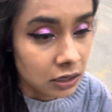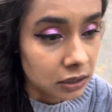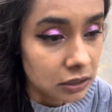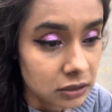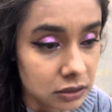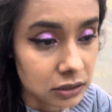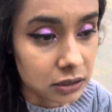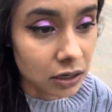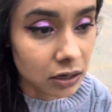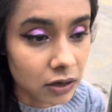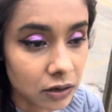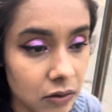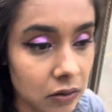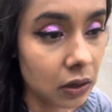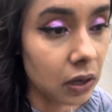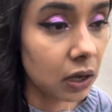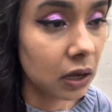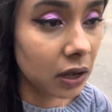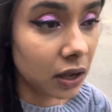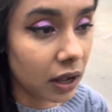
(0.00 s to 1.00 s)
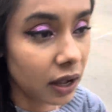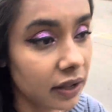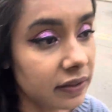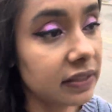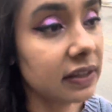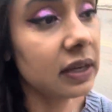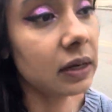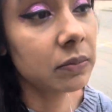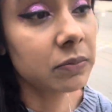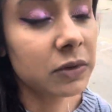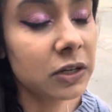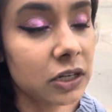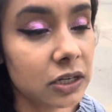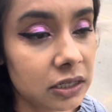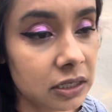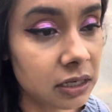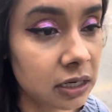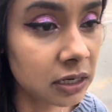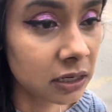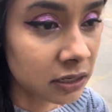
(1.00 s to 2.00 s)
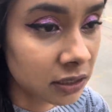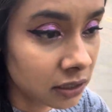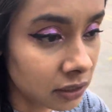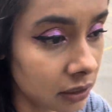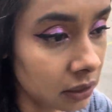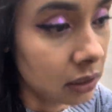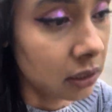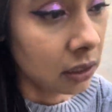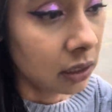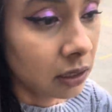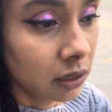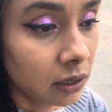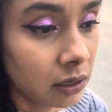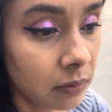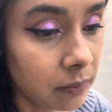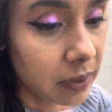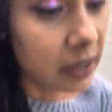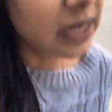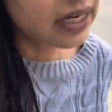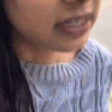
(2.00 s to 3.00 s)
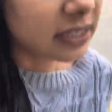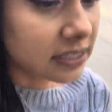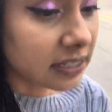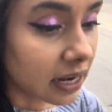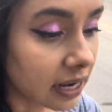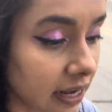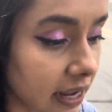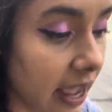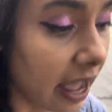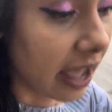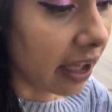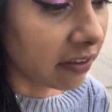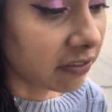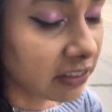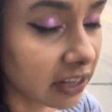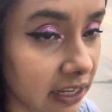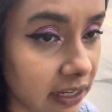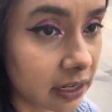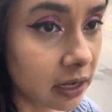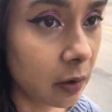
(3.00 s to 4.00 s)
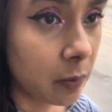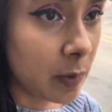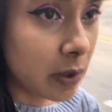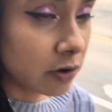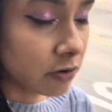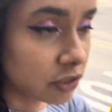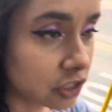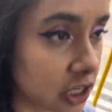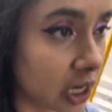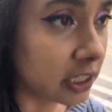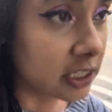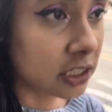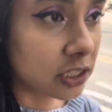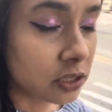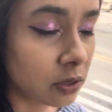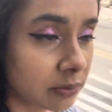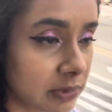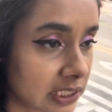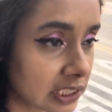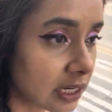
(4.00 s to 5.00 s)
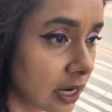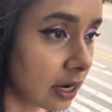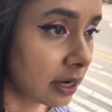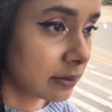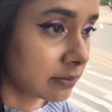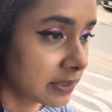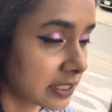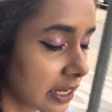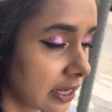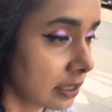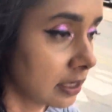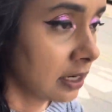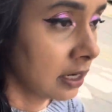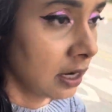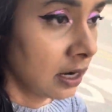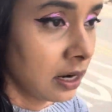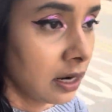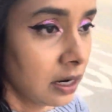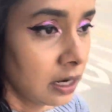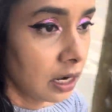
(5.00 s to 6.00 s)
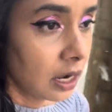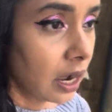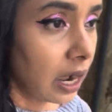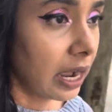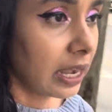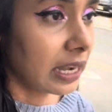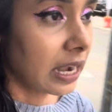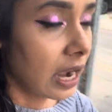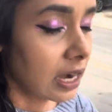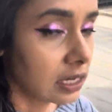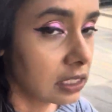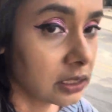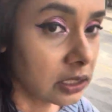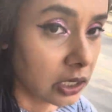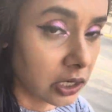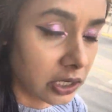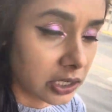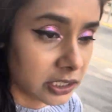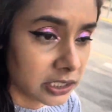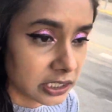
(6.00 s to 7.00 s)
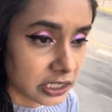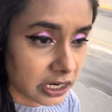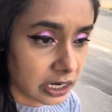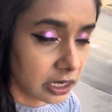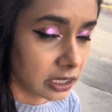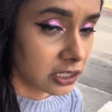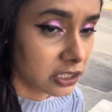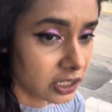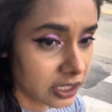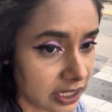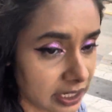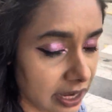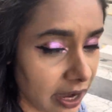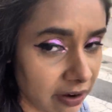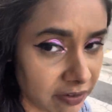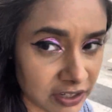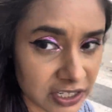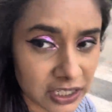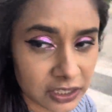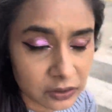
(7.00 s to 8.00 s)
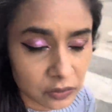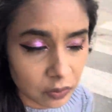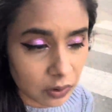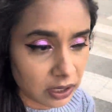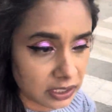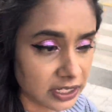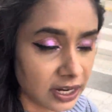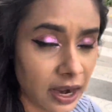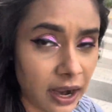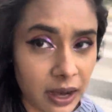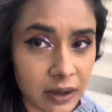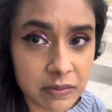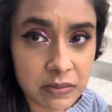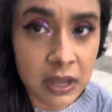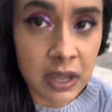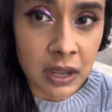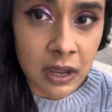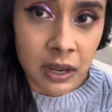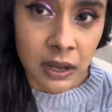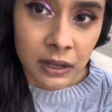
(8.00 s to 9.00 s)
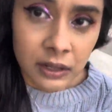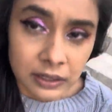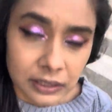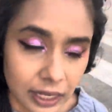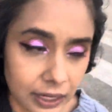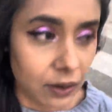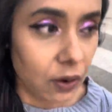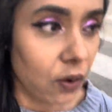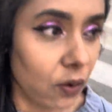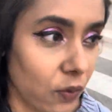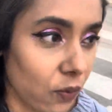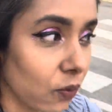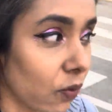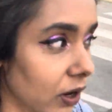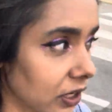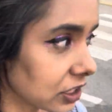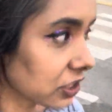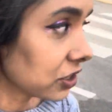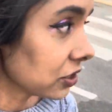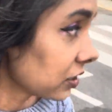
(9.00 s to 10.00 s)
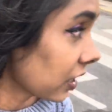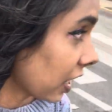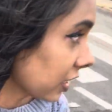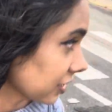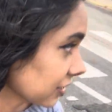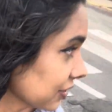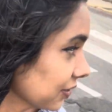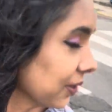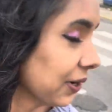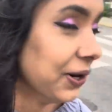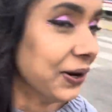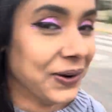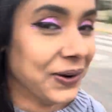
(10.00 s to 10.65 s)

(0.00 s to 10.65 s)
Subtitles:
So I think I'm good, because I have like been rejected so many times that I kind of learned in every single time, like, what do you not do?